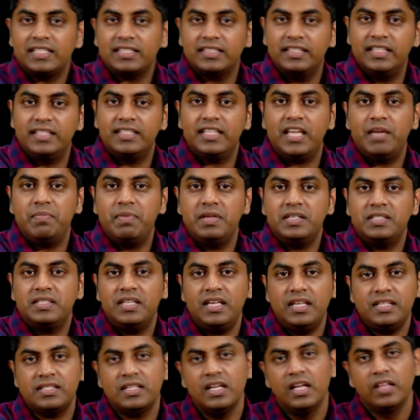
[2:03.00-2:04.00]
these
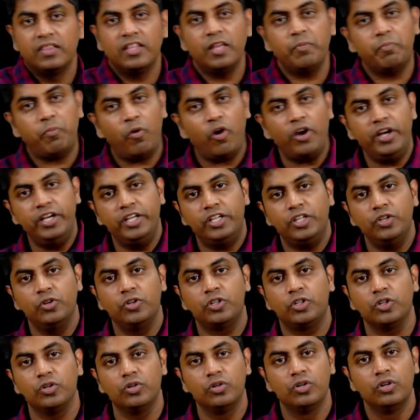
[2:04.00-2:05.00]
ABCs, they point you
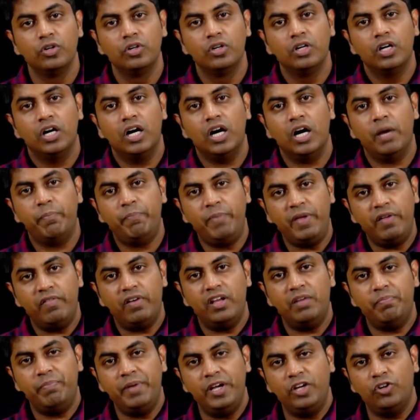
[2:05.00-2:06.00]
to
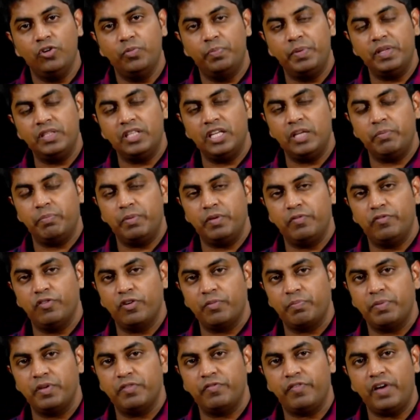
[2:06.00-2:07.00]
P1, P2, P3, P4,
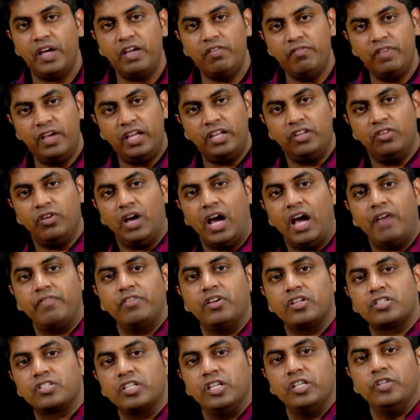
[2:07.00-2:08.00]
P5 where you have your
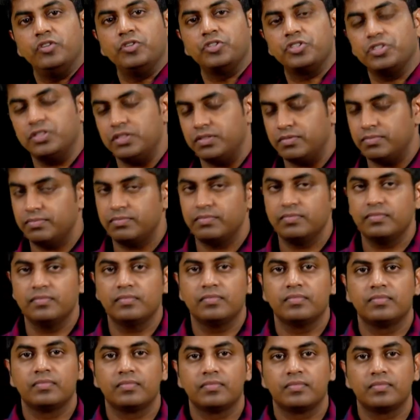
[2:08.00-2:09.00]
solution.
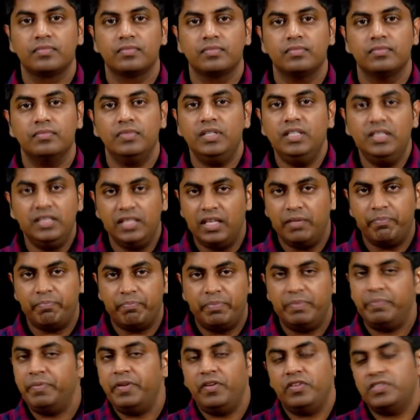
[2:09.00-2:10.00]
In the
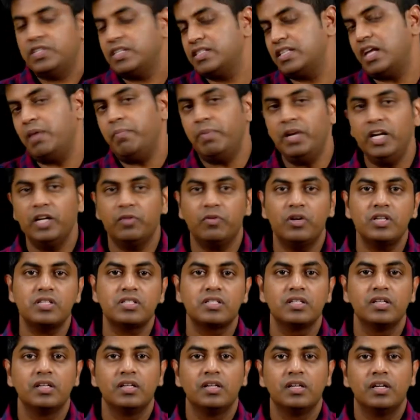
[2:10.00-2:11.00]
previous example, it was
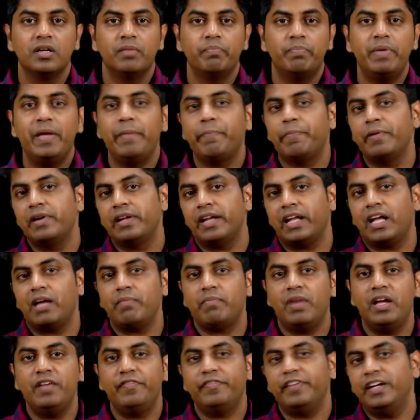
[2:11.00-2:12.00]
people
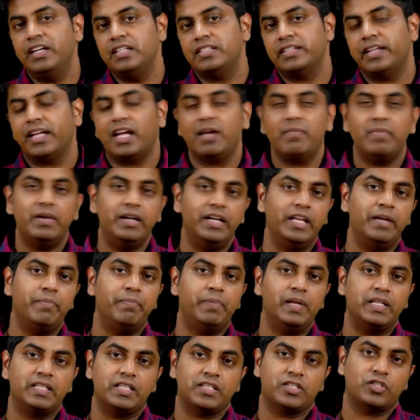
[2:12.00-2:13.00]
my friends recommending
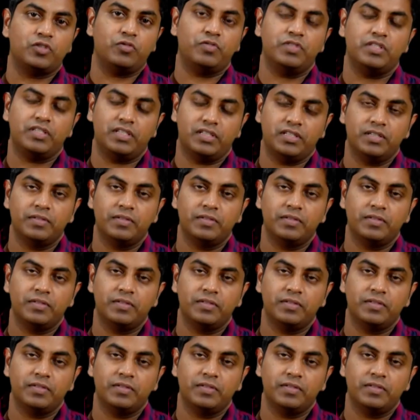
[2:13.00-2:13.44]
places to visit,